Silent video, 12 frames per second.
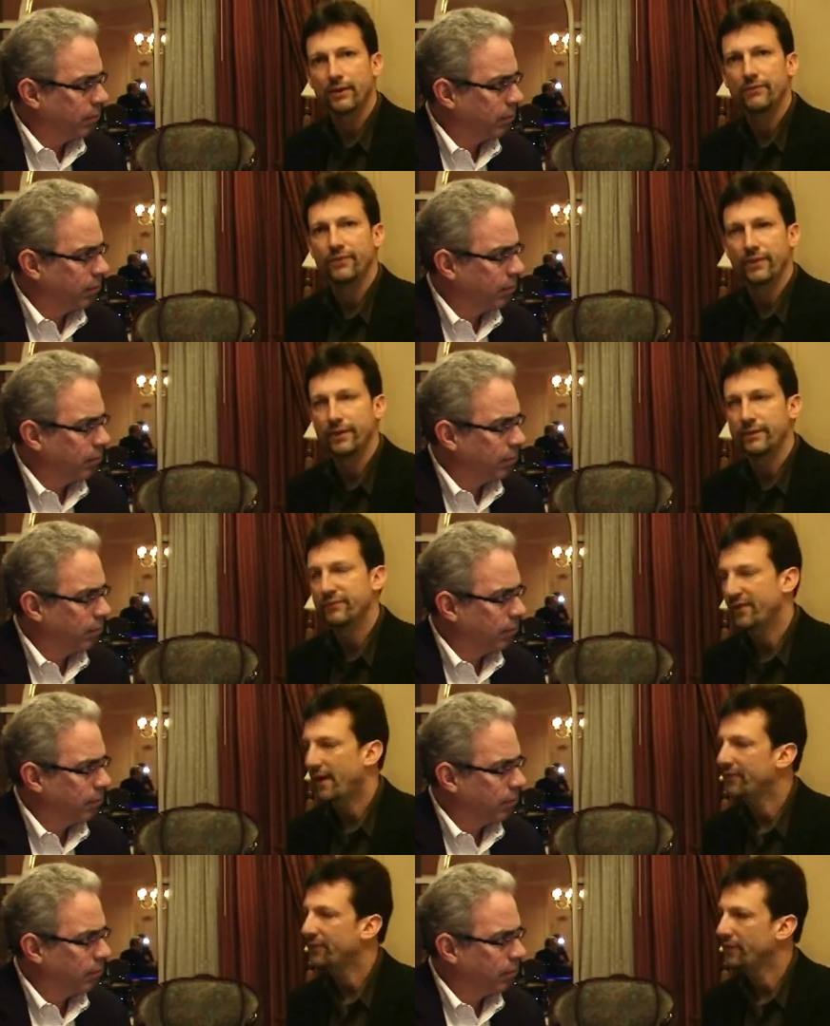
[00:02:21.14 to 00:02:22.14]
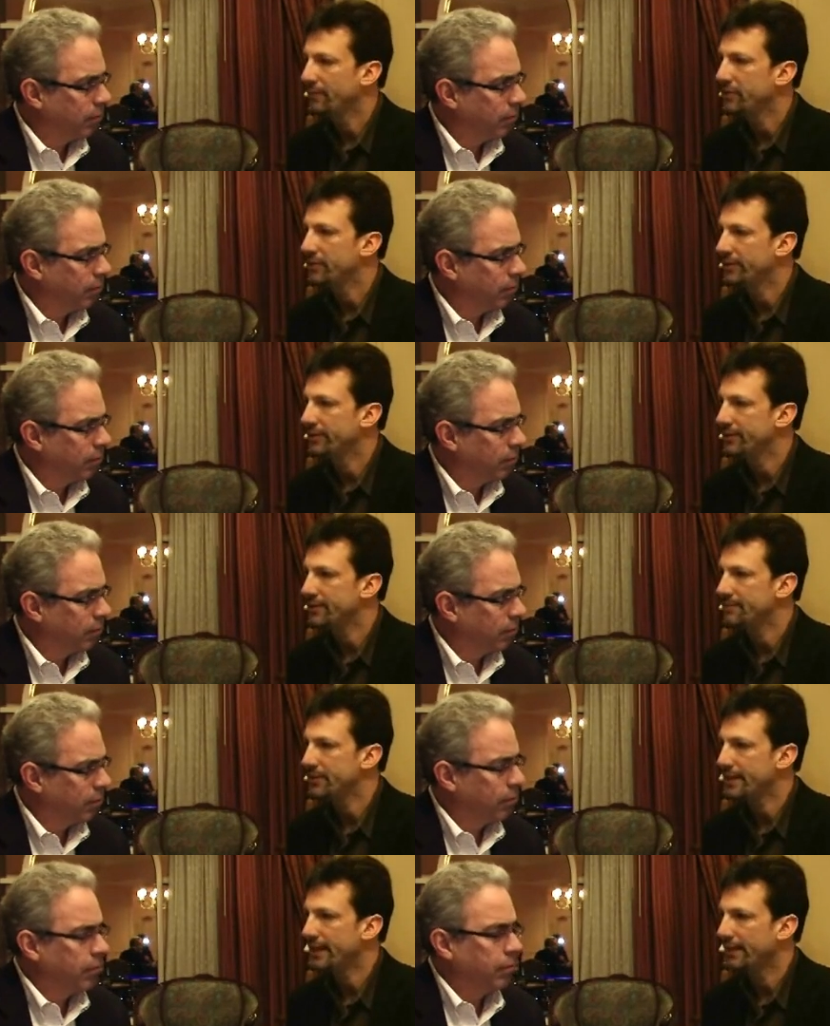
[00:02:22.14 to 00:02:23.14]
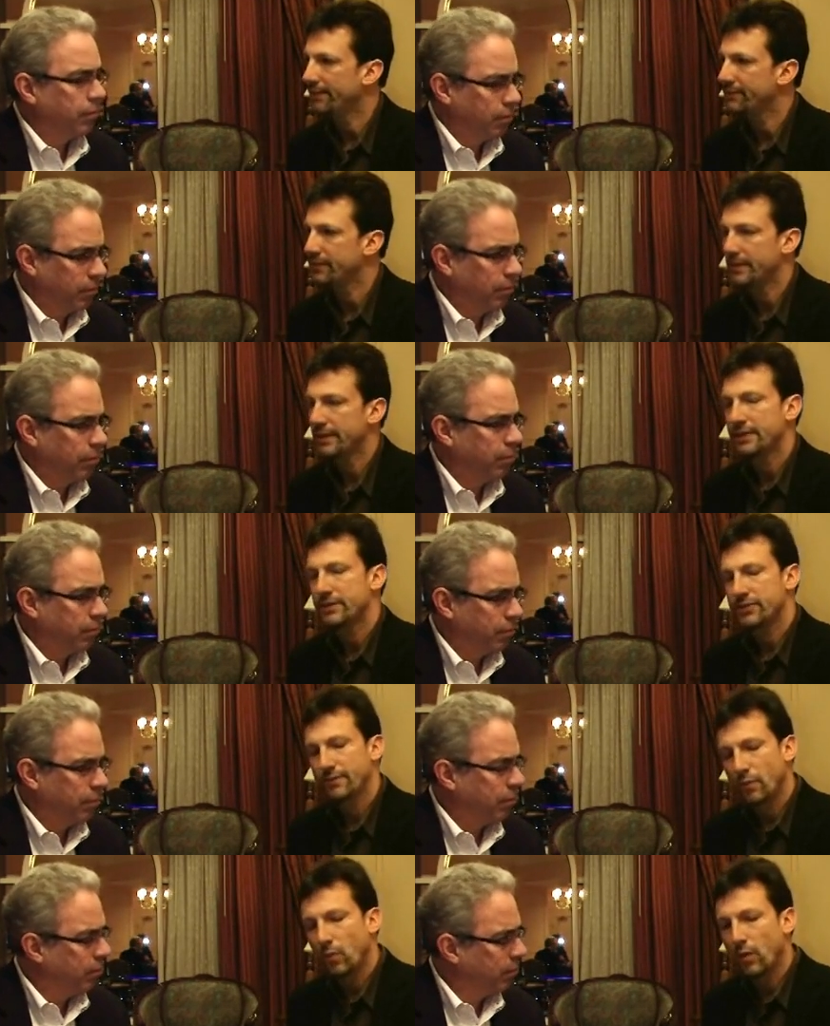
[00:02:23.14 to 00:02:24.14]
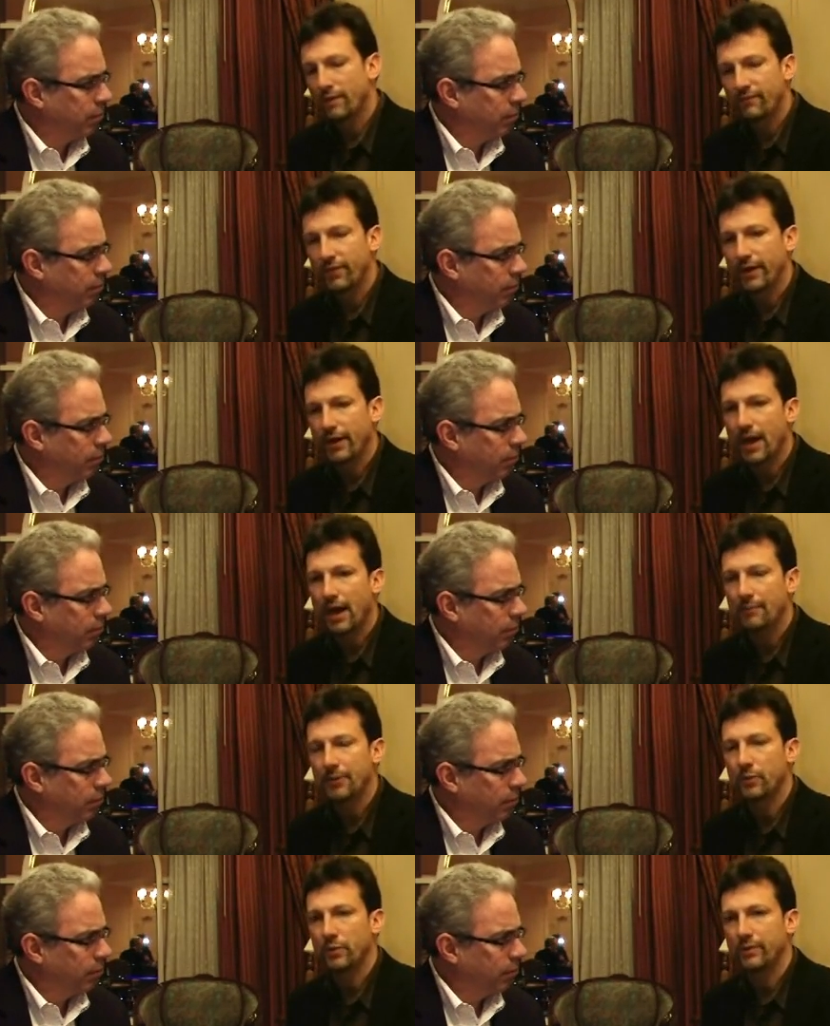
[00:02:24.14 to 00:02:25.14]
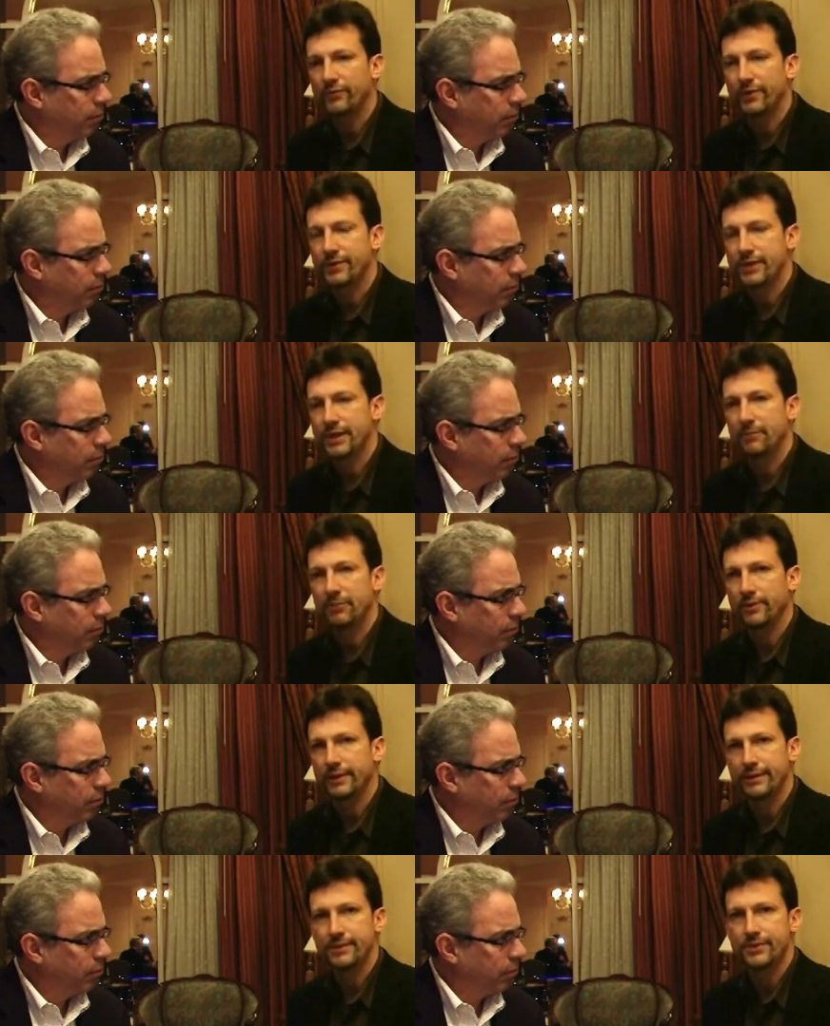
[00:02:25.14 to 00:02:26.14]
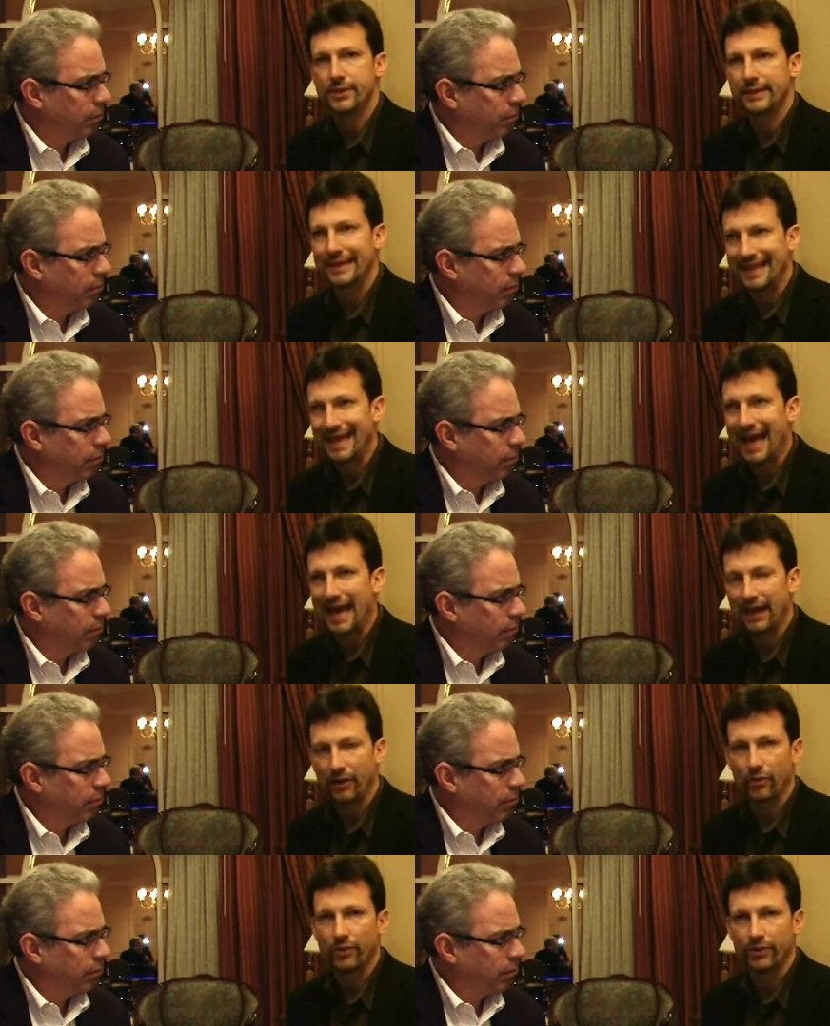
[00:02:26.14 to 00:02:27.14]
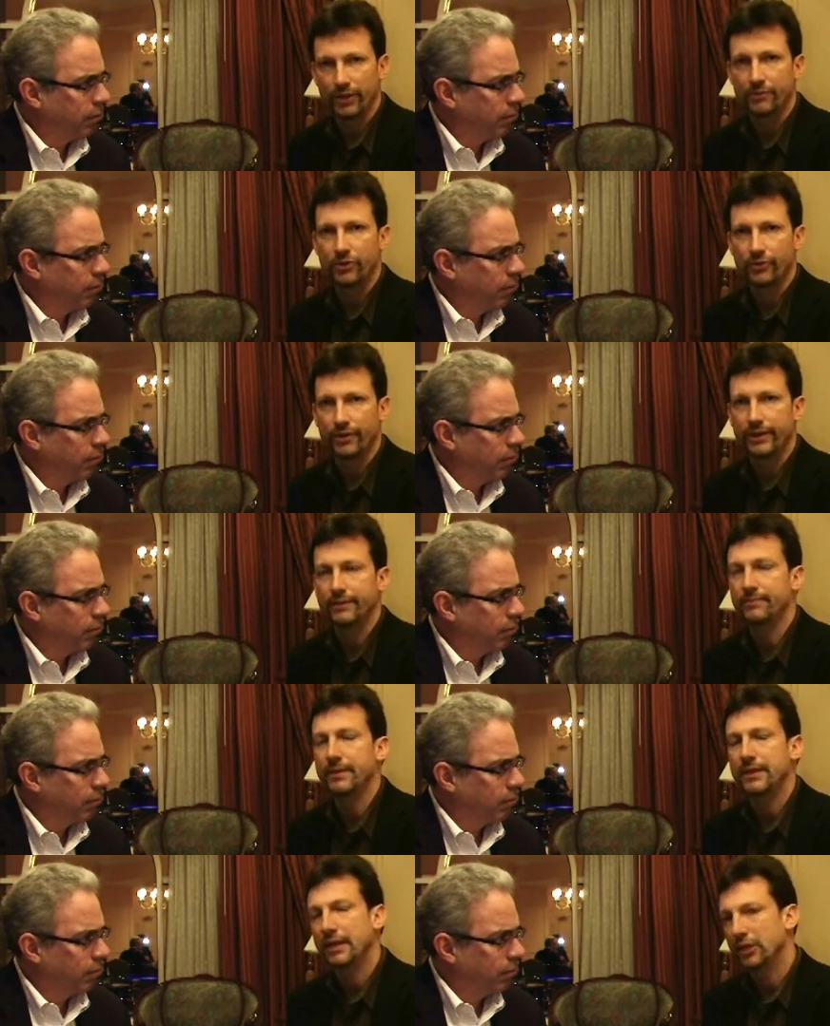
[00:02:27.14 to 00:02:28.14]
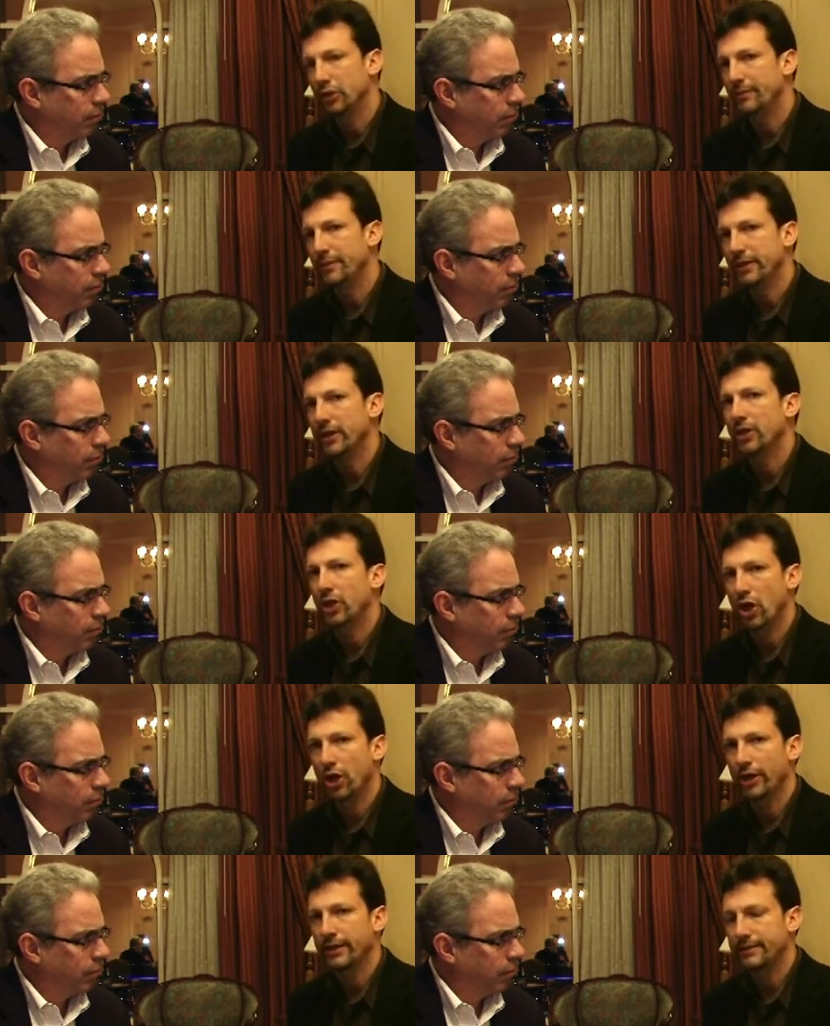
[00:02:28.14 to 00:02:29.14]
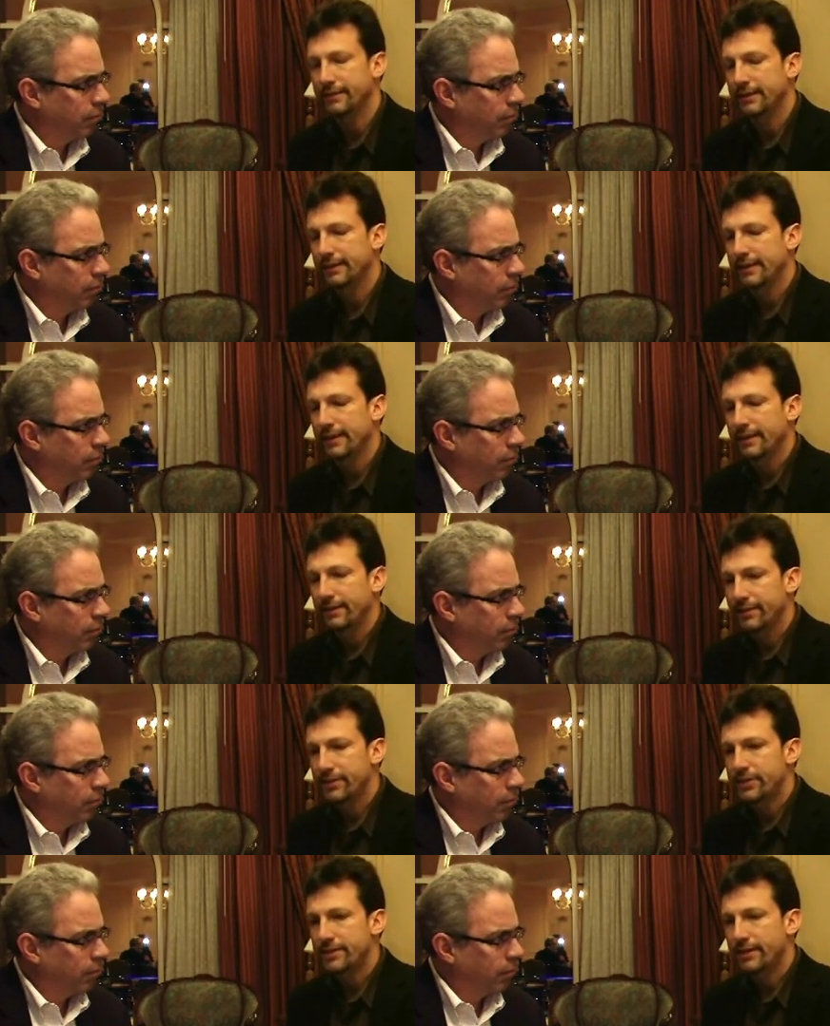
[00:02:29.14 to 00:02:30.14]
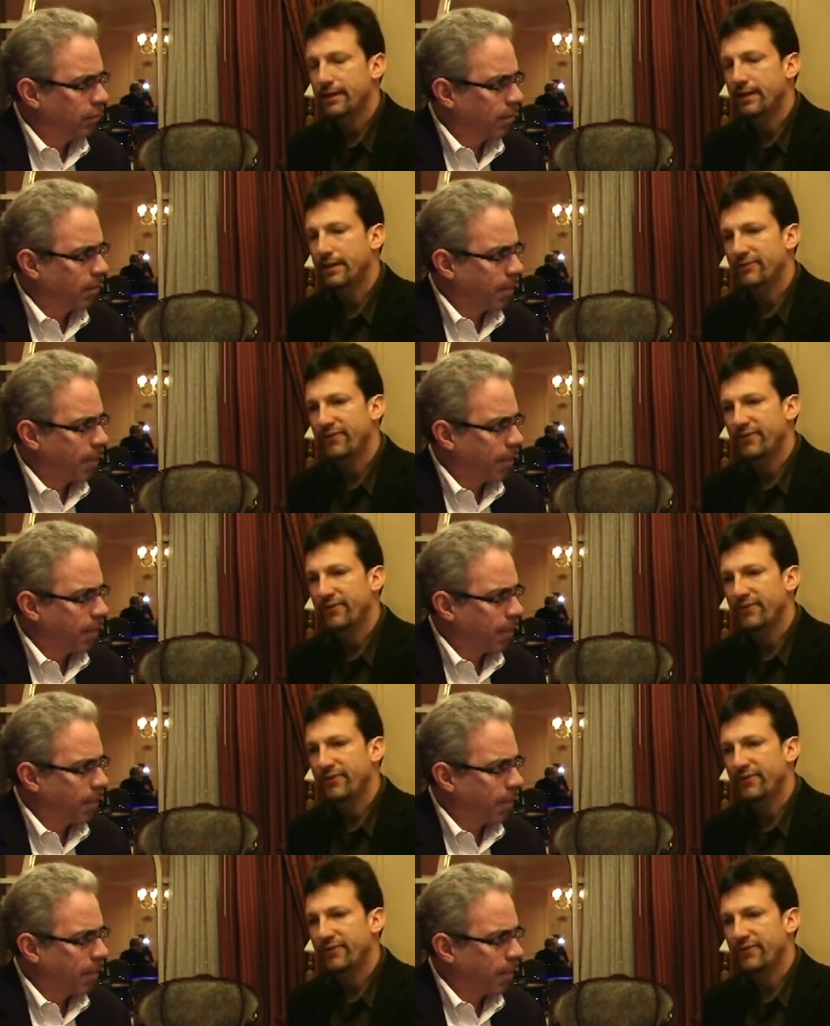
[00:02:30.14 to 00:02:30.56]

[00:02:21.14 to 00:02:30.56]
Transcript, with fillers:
Speaker 1: of the phosphor materials themselves. Mm-hmm. So one very common one, for example, is YAG or yttrium alumina garnet. This uh,